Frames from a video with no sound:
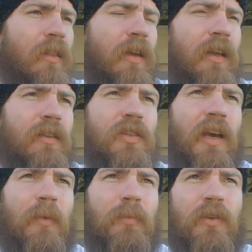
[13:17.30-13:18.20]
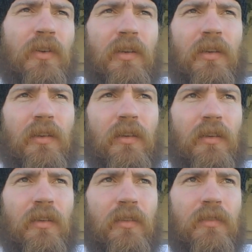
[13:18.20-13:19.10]
that chapter
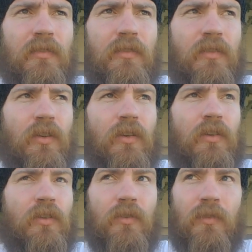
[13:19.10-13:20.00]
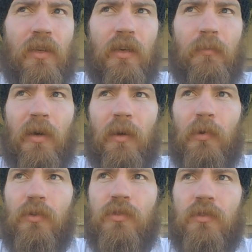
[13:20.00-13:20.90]
is called, like, by
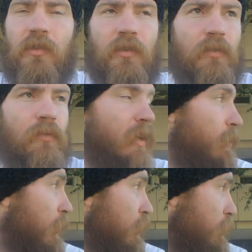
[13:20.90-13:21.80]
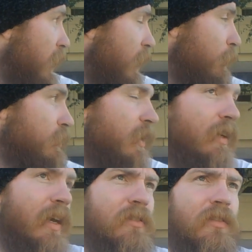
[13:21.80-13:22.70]
most, in most Bibles
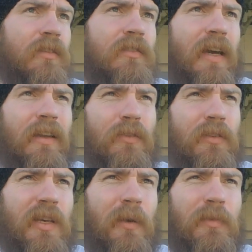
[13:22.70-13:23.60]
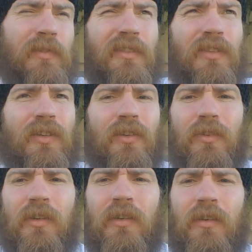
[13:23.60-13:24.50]
that actually title the chapters, it's called